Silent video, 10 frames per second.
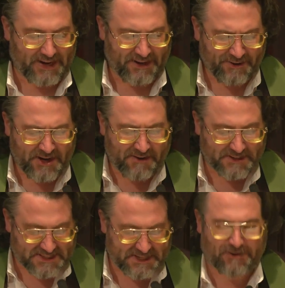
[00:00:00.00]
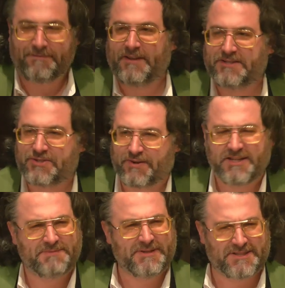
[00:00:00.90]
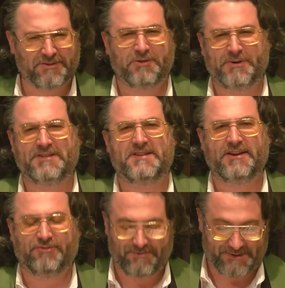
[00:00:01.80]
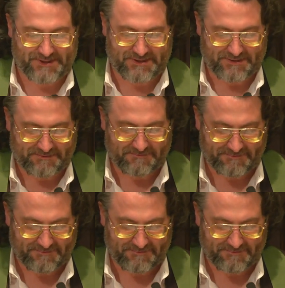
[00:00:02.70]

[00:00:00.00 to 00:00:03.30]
Now, in and of itself, that strikes me as a little bit dangerous.